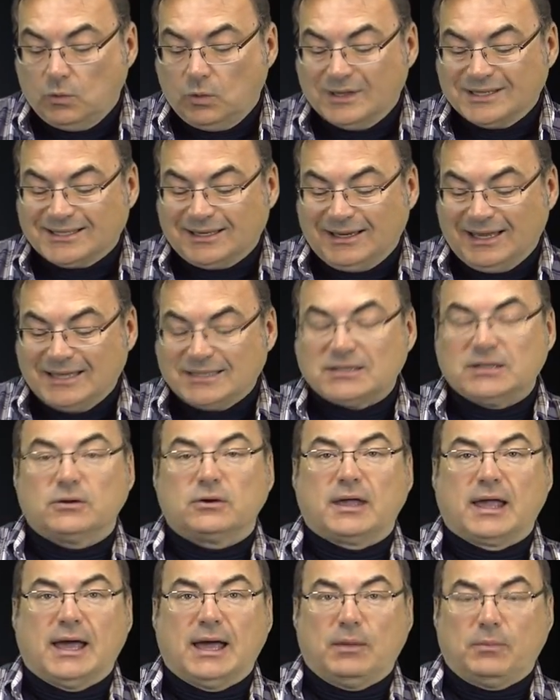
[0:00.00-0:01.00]
was less their
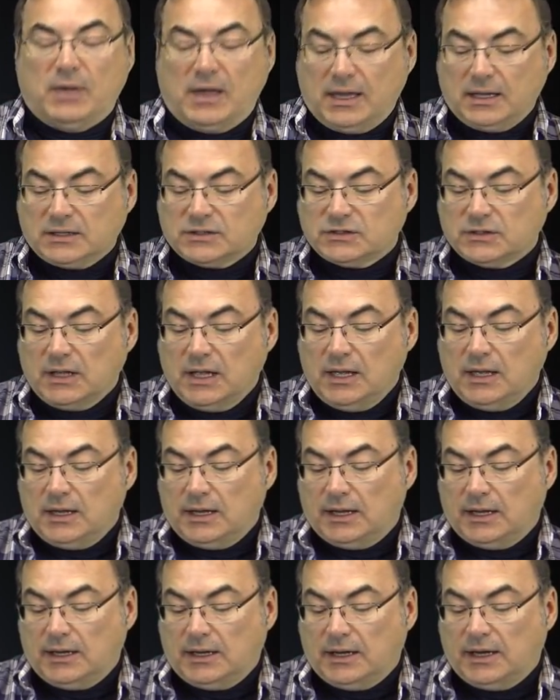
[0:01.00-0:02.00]
capex
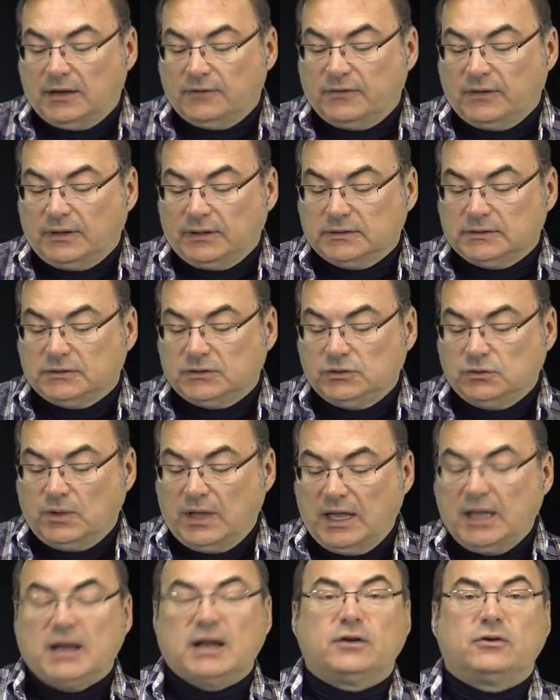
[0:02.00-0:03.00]
uh, of uh, to
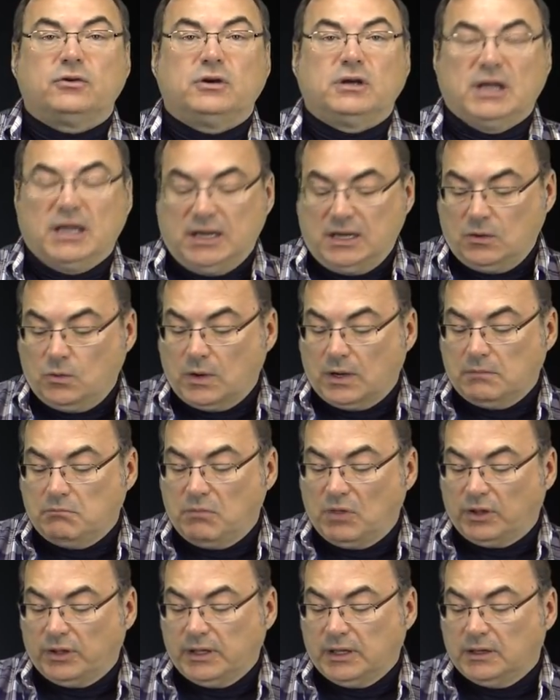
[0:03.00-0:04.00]
881
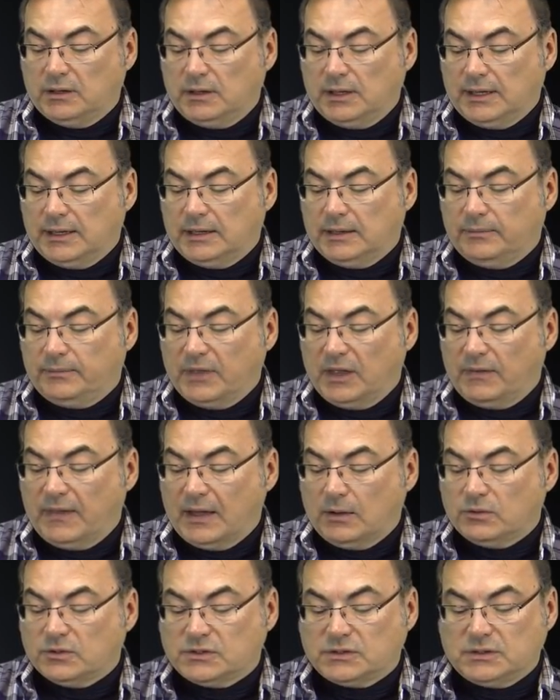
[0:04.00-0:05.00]
million, um, and
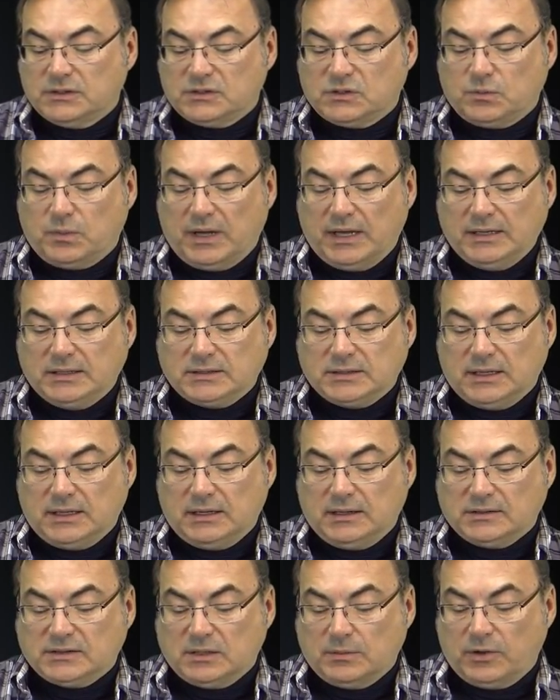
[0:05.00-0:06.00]
that was despite
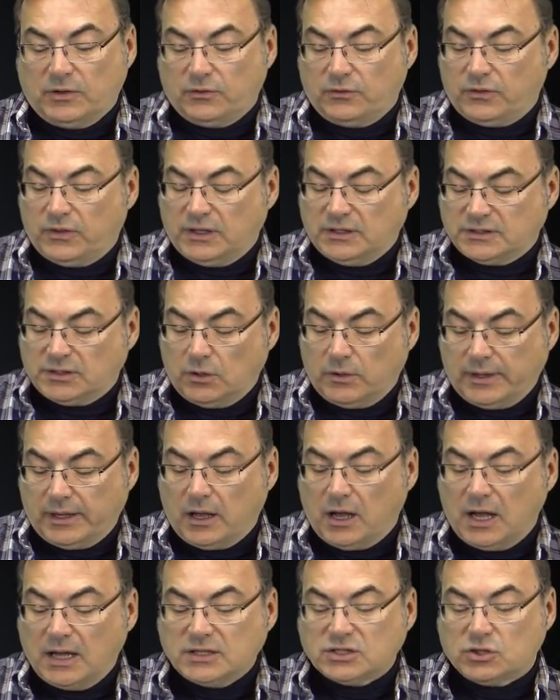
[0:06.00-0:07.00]
uh, some other things going
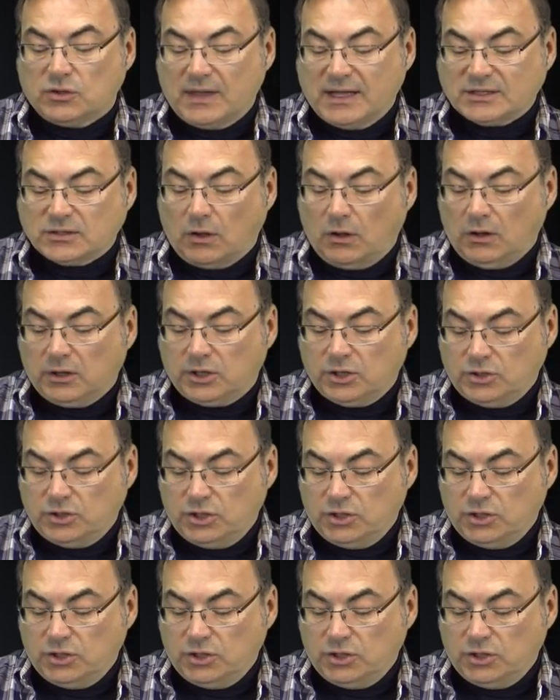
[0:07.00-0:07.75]
on. So that's all good